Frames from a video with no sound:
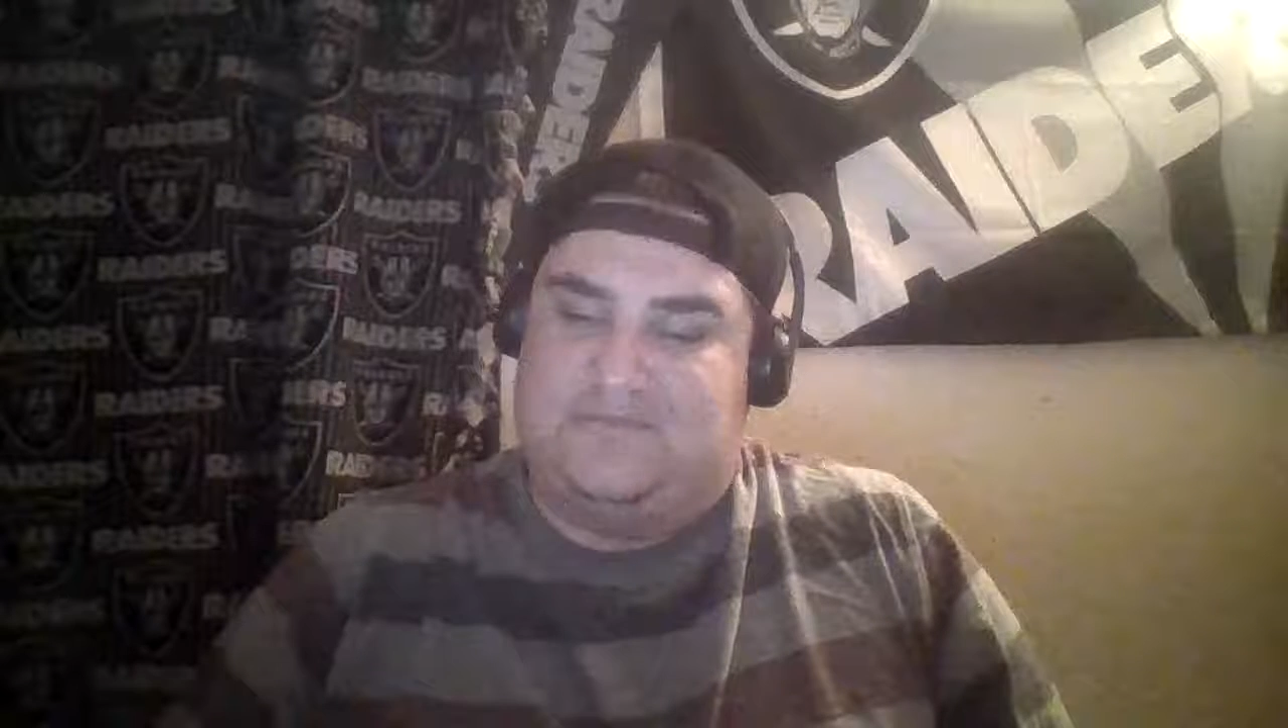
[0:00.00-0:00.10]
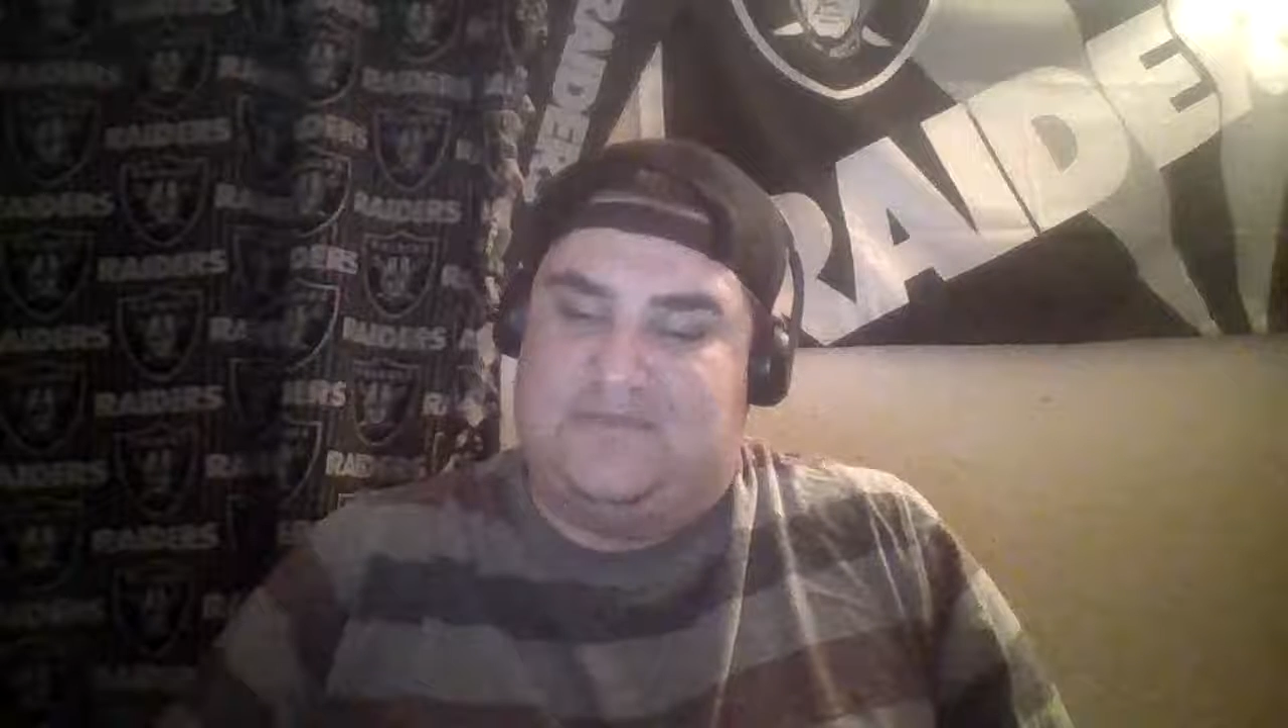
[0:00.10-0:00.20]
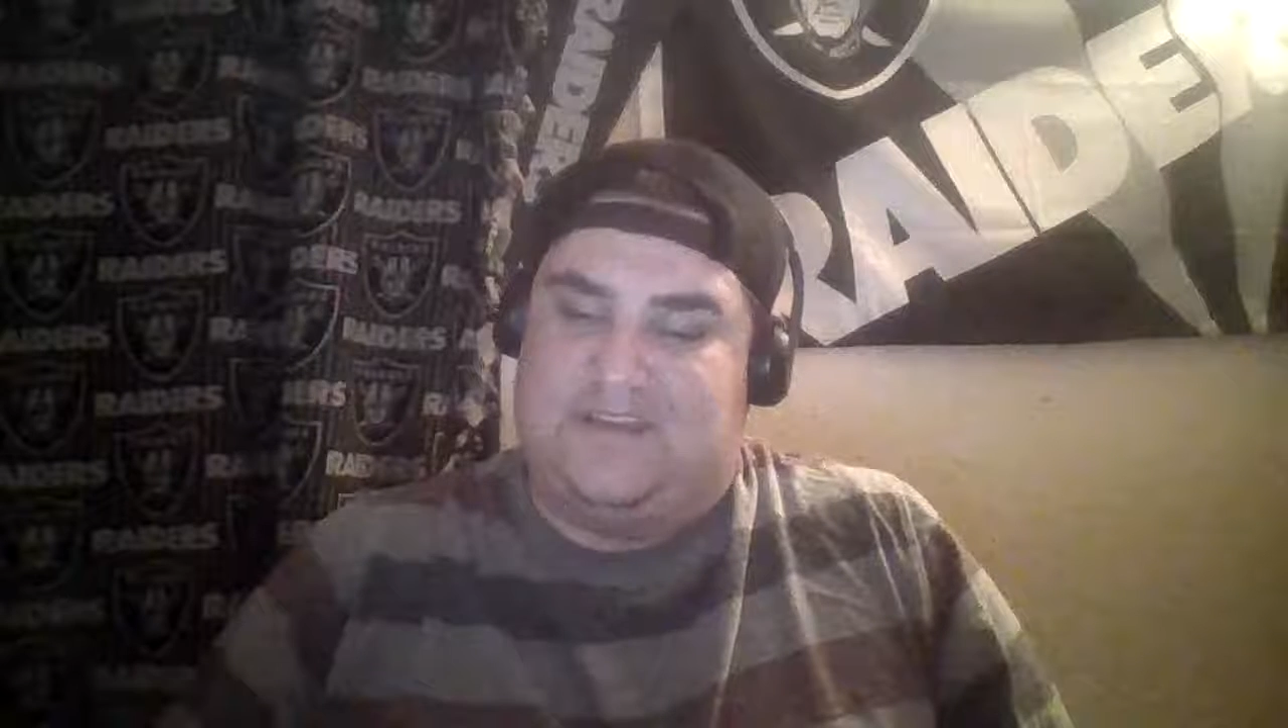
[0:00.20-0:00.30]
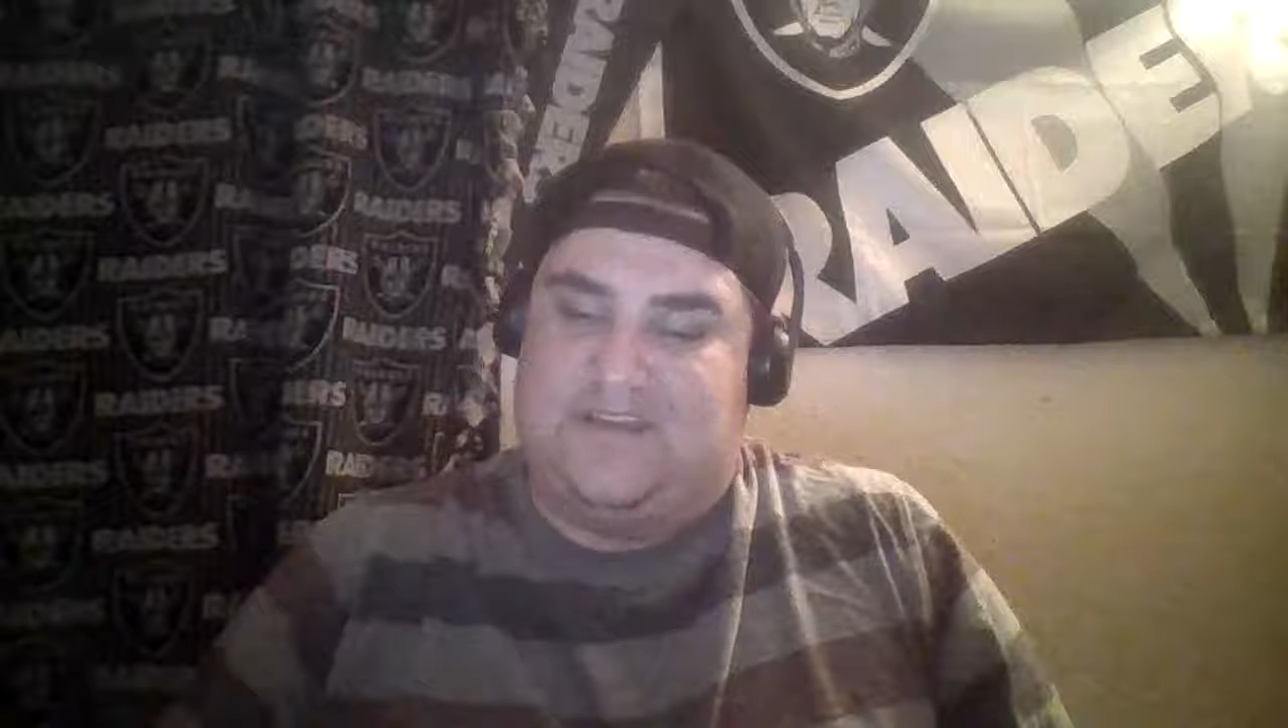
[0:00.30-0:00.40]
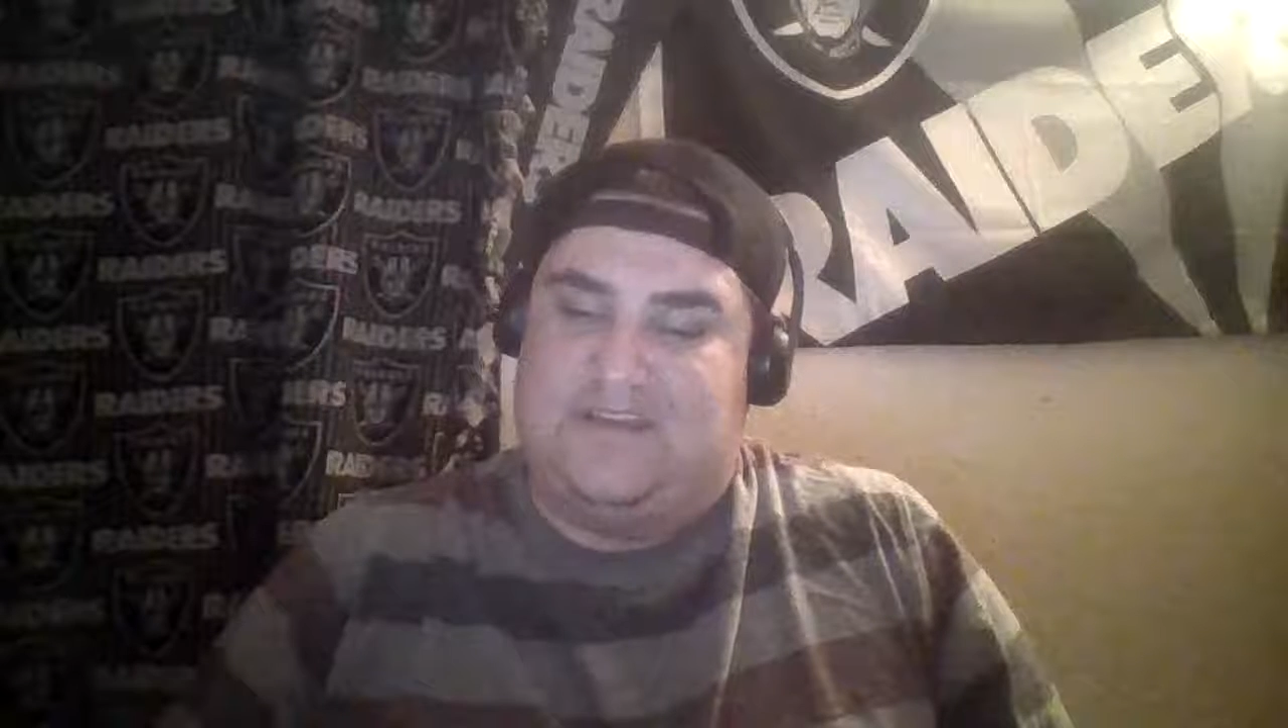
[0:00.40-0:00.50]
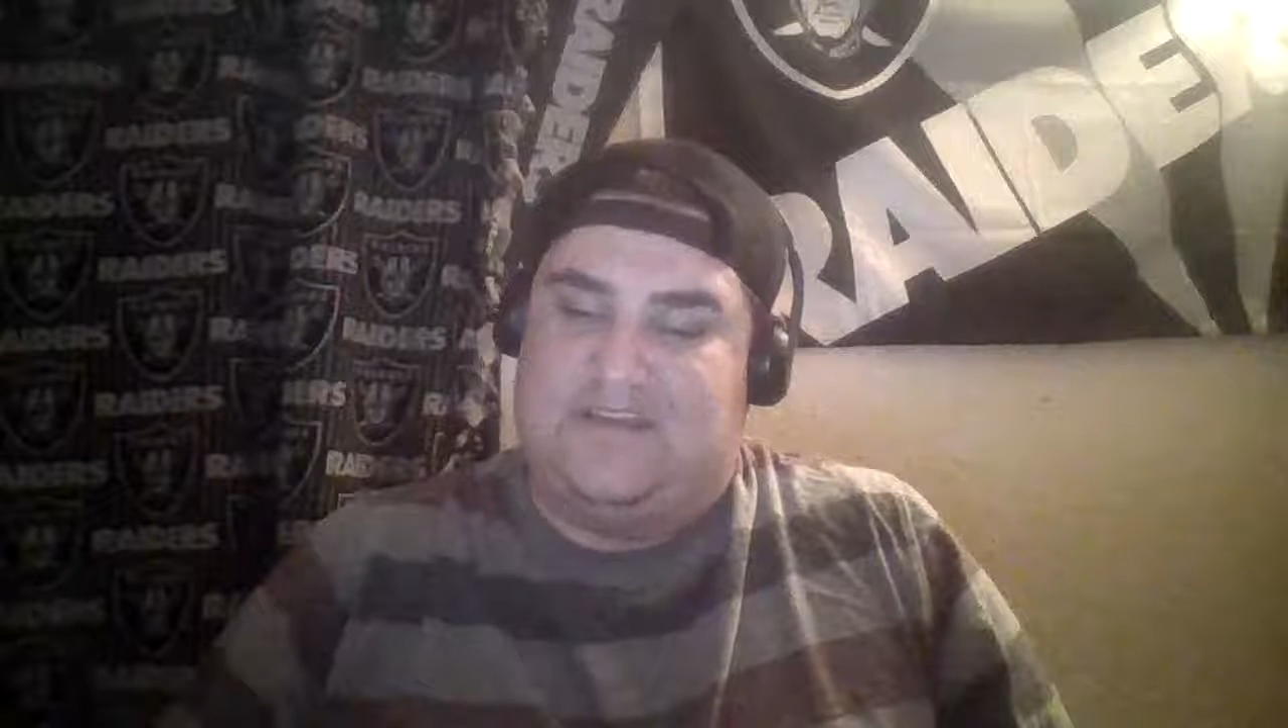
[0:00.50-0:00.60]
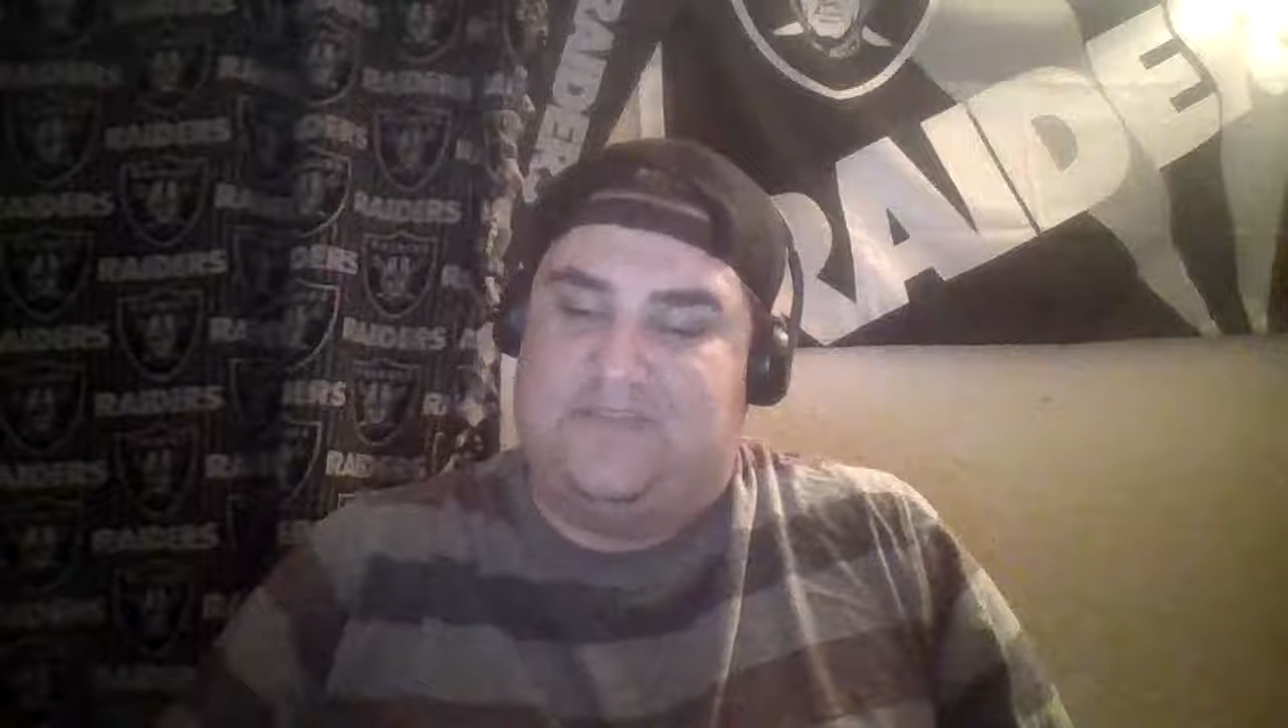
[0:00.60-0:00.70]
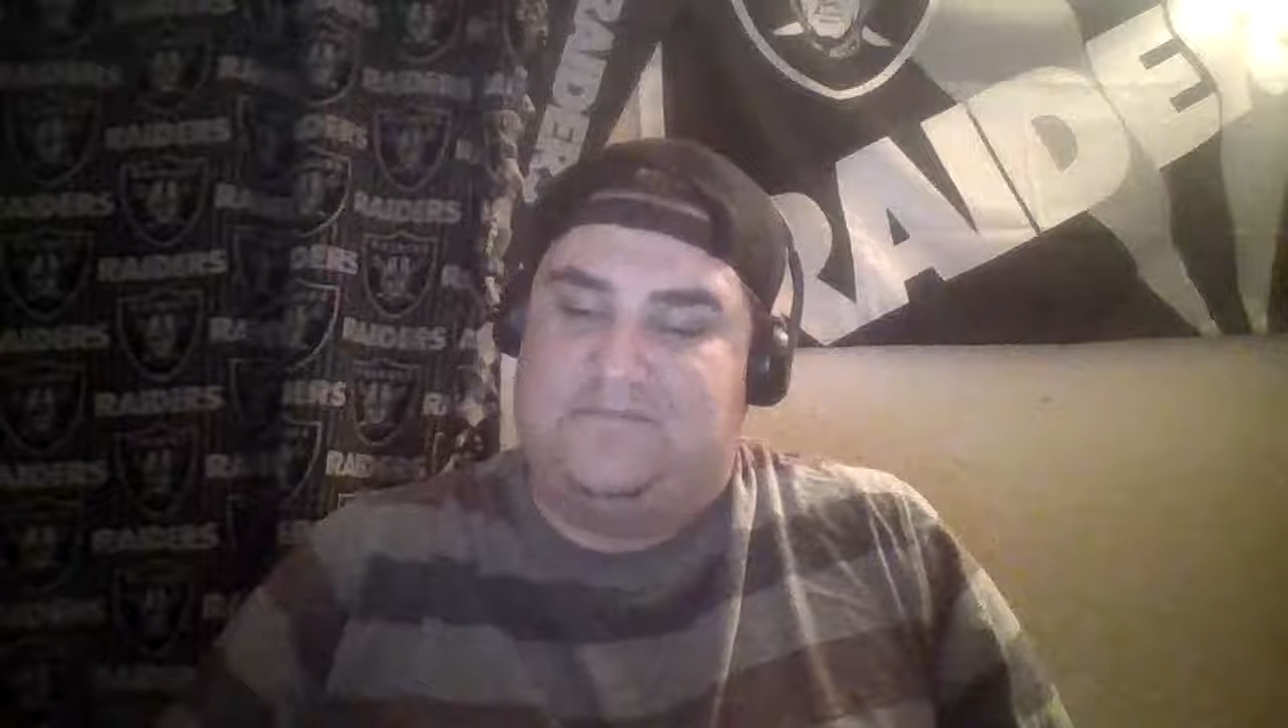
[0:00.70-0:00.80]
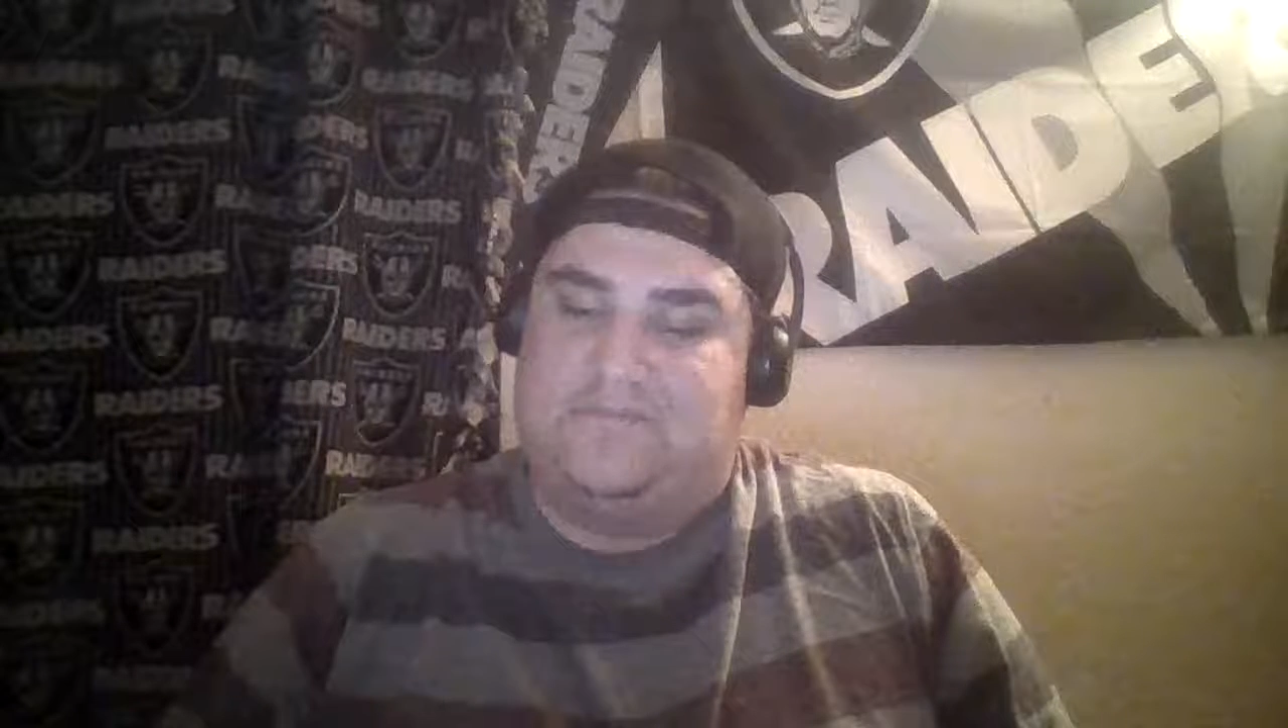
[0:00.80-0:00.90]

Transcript: pretty good.